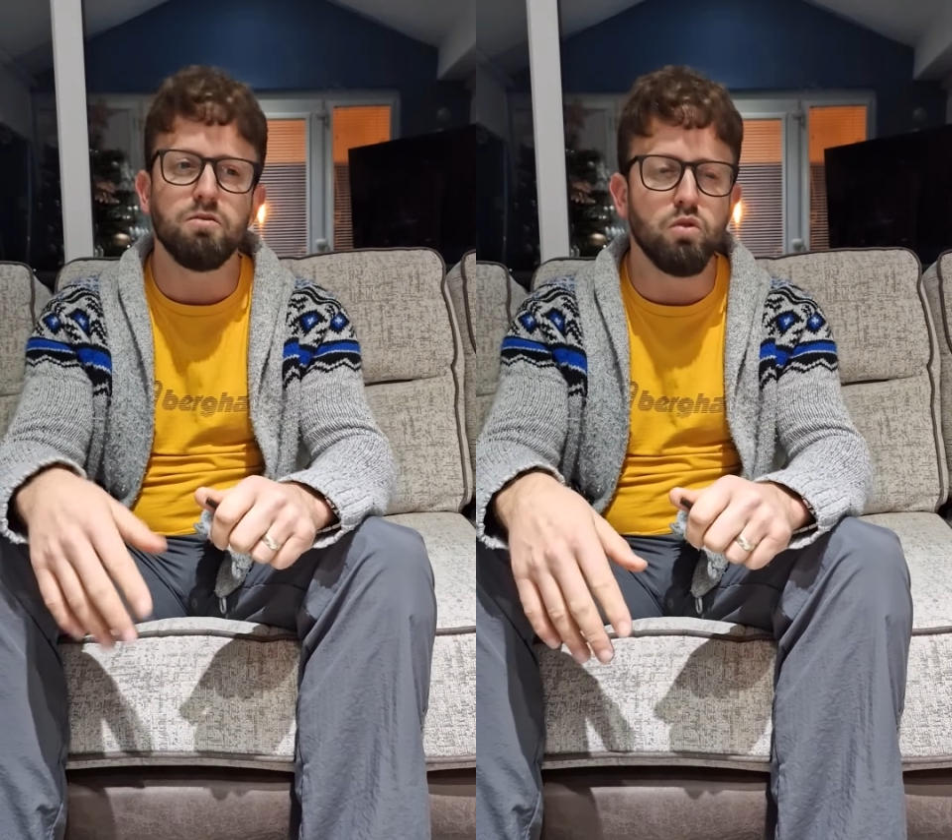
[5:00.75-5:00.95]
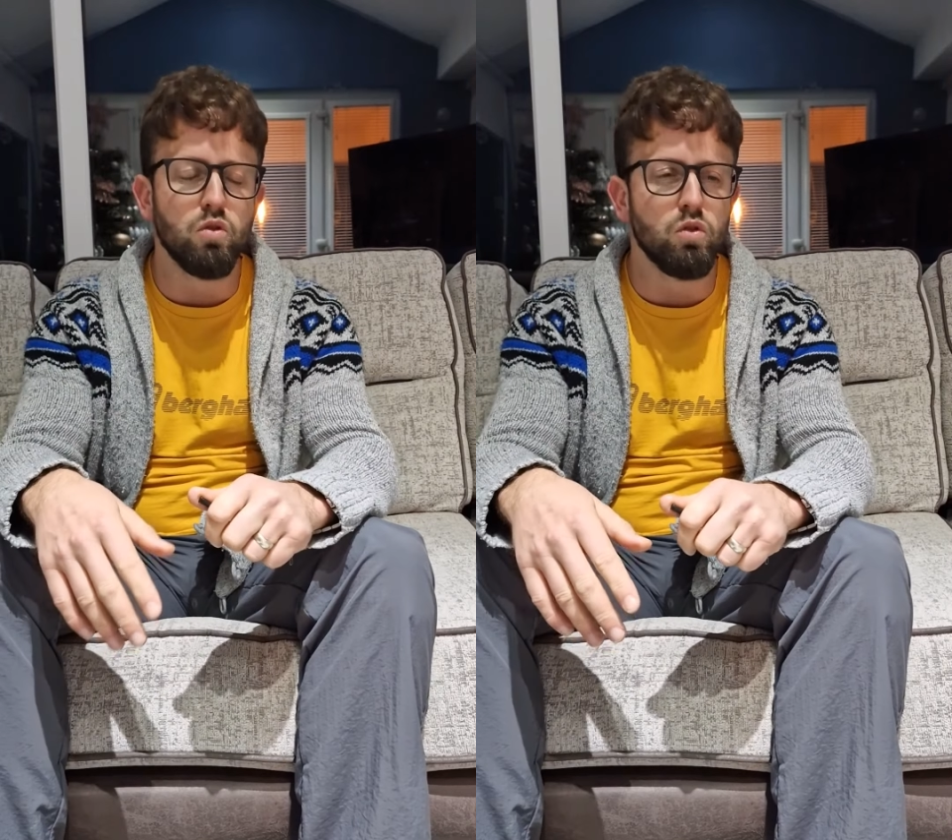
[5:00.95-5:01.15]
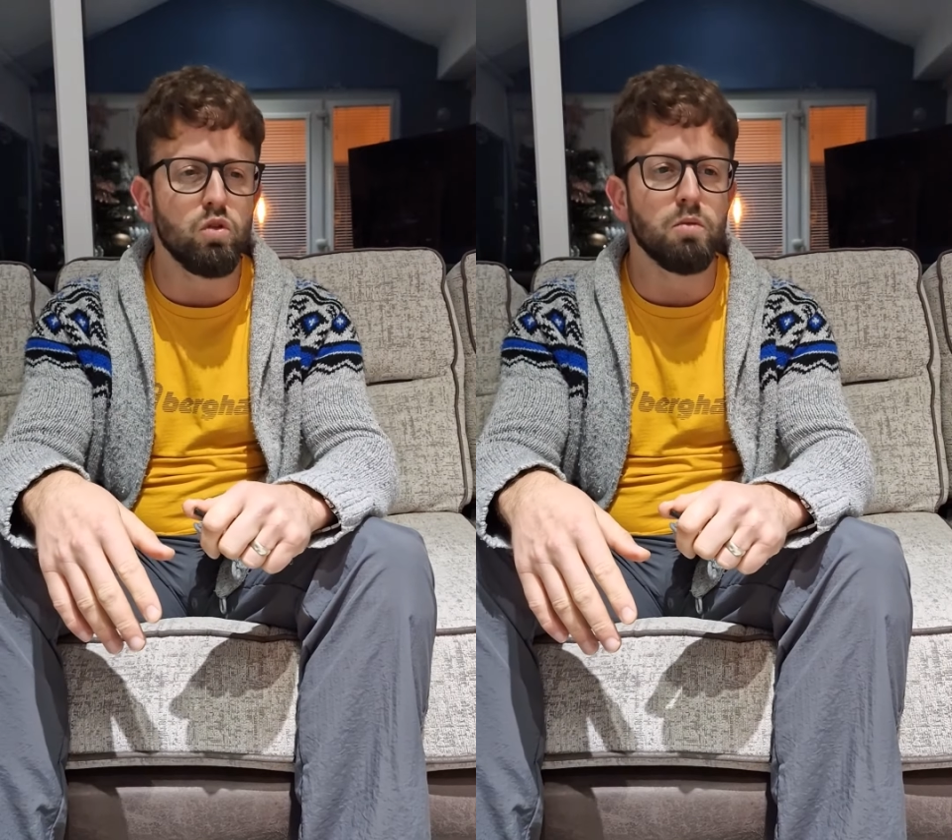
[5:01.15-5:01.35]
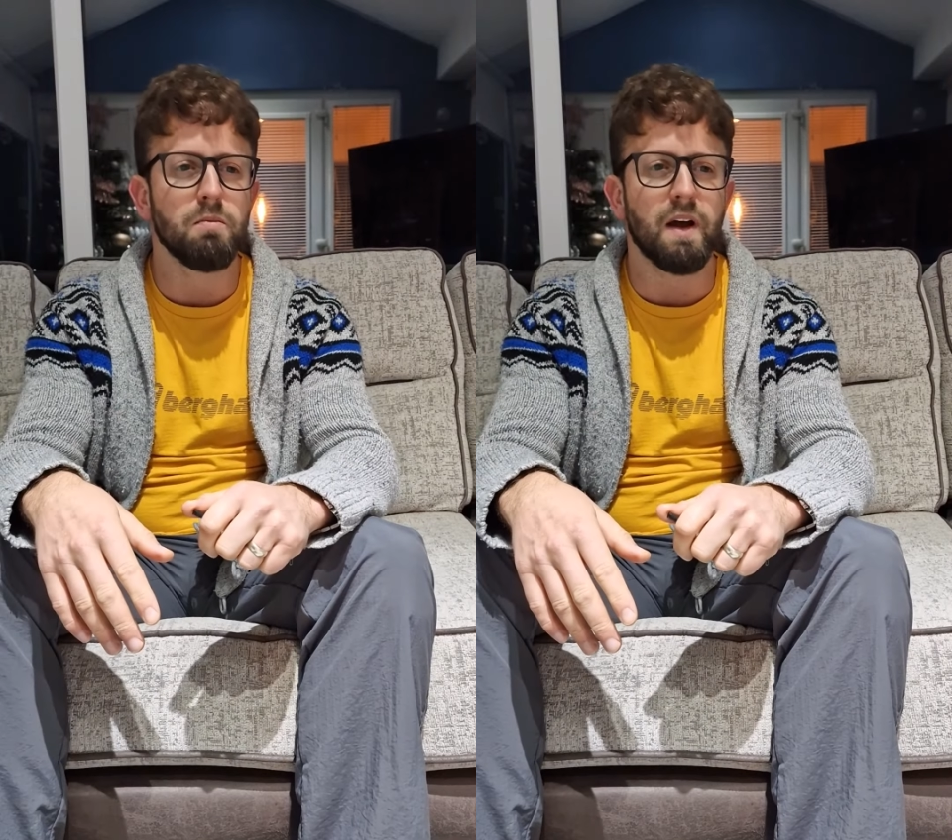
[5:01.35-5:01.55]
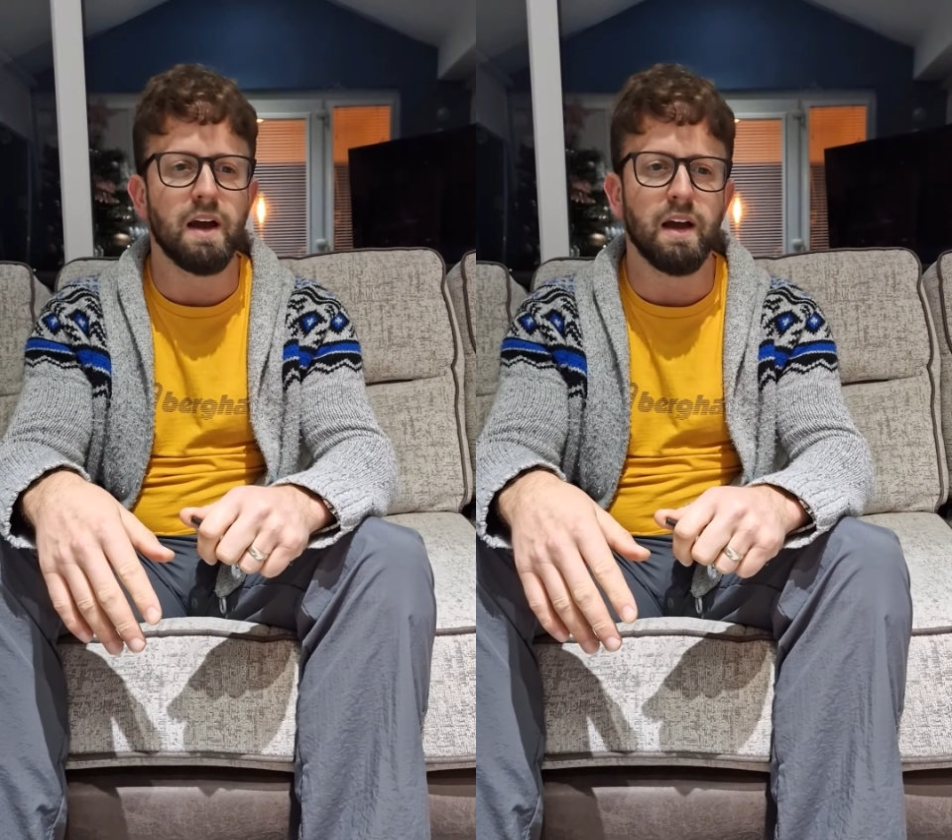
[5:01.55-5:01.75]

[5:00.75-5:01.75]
room.